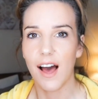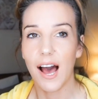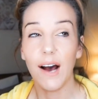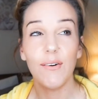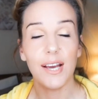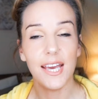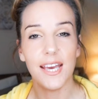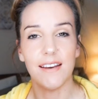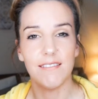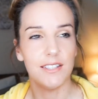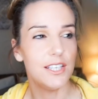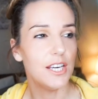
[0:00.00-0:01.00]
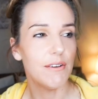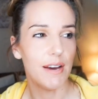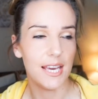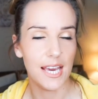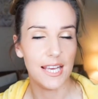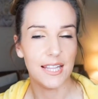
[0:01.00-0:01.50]
out here in the
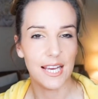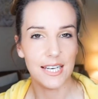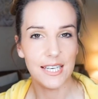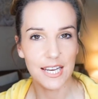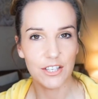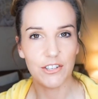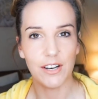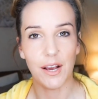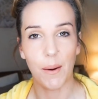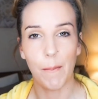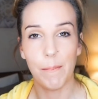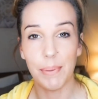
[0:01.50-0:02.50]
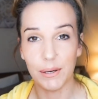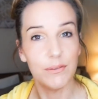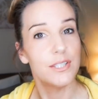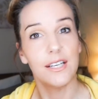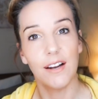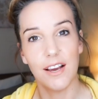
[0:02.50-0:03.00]
UAE they literally are
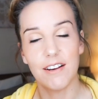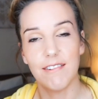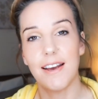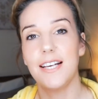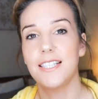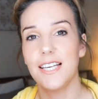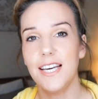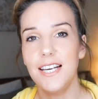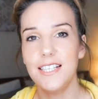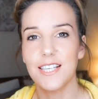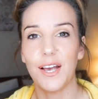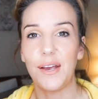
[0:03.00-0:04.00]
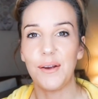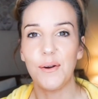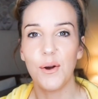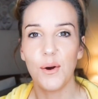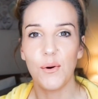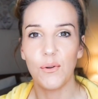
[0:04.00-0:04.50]
building like crazy. So
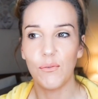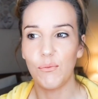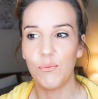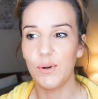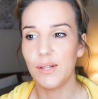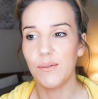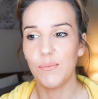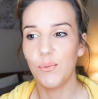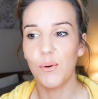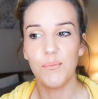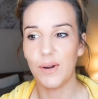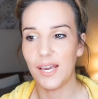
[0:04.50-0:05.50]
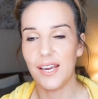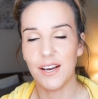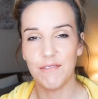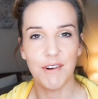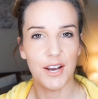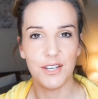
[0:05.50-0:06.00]
with 1 week
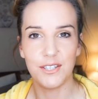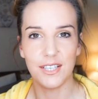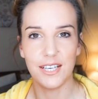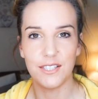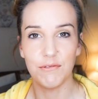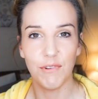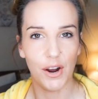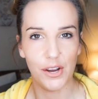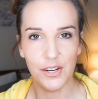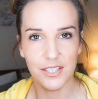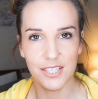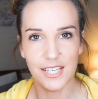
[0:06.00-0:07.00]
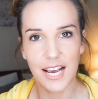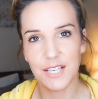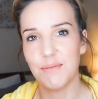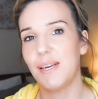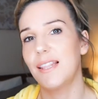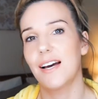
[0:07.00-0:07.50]
a road is a road, the
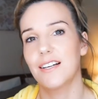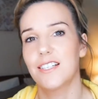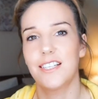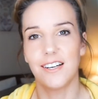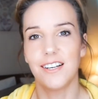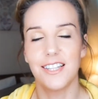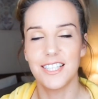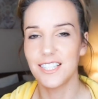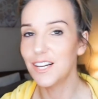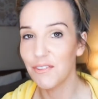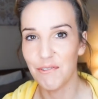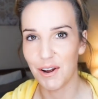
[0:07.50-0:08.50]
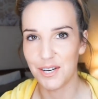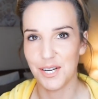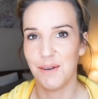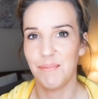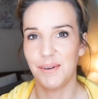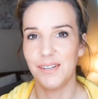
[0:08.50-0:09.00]
next week that's shut and there's another road
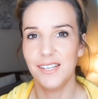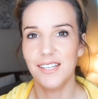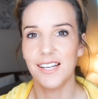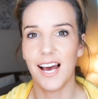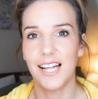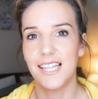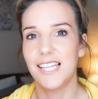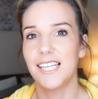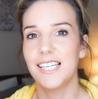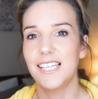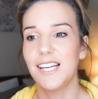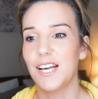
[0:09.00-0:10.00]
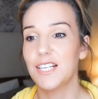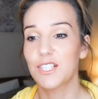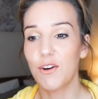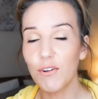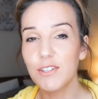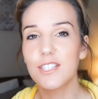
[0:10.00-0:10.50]
open, and you know, it's
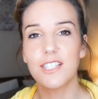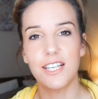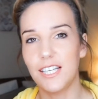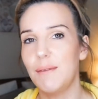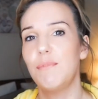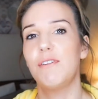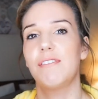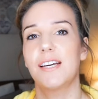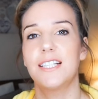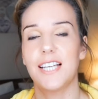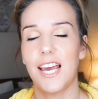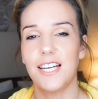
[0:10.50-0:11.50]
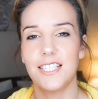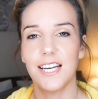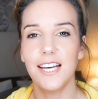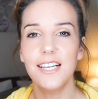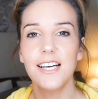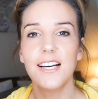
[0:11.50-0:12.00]
constantly moving and
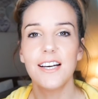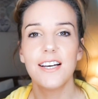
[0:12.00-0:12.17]
changing.